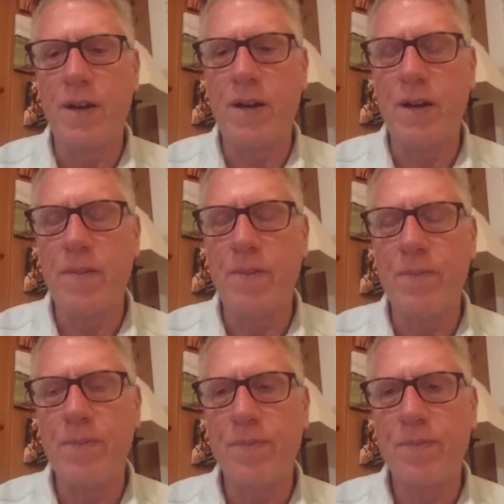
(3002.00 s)
um,
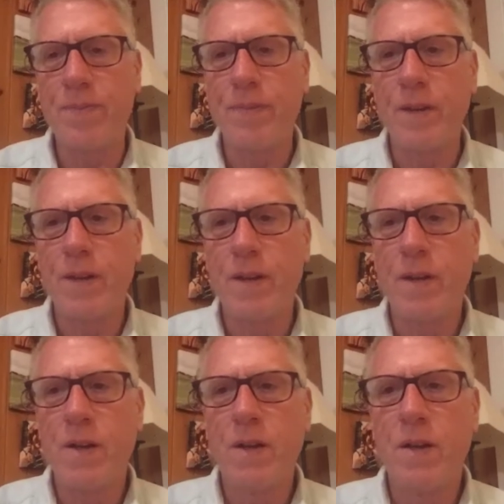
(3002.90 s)

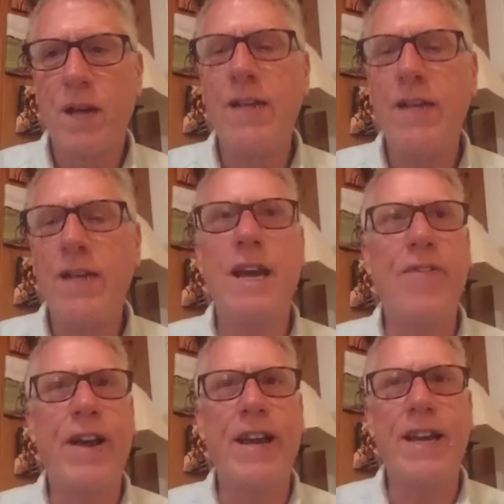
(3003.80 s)

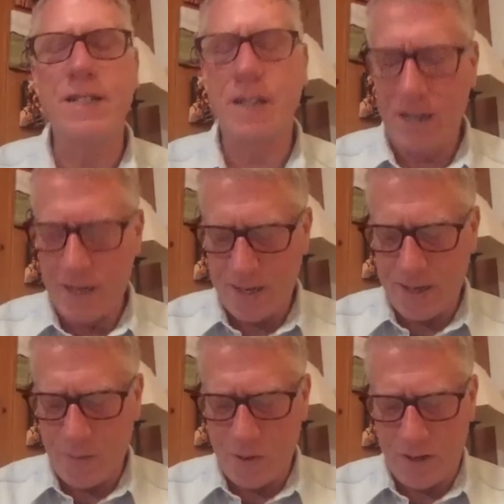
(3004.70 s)
ATF, I guess that uh,
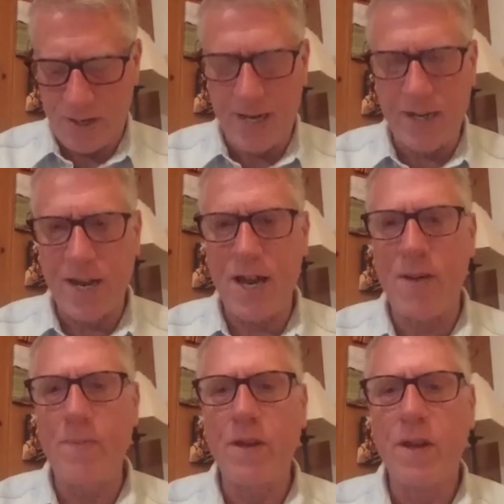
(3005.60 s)
they were at that
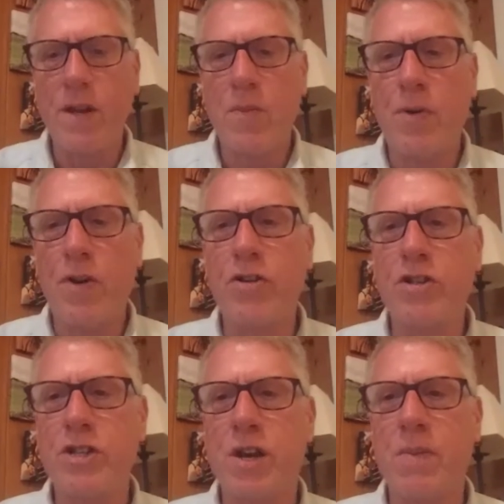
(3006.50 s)
time,
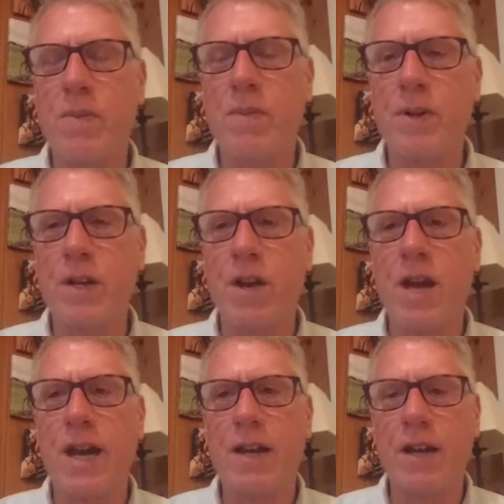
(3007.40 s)
produced some you know
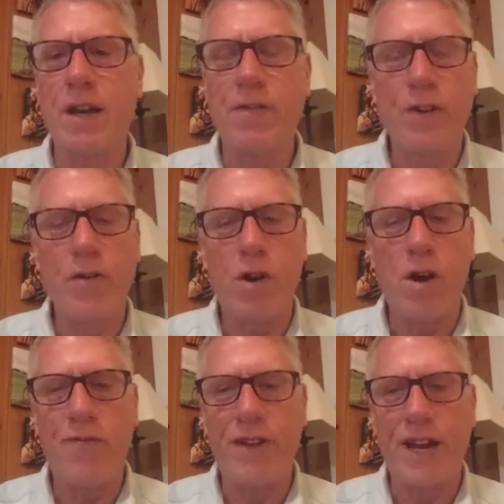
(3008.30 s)
like uh, the funeral
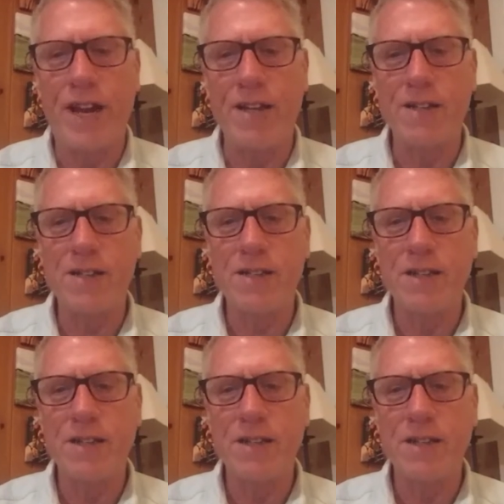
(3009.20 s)
home fans.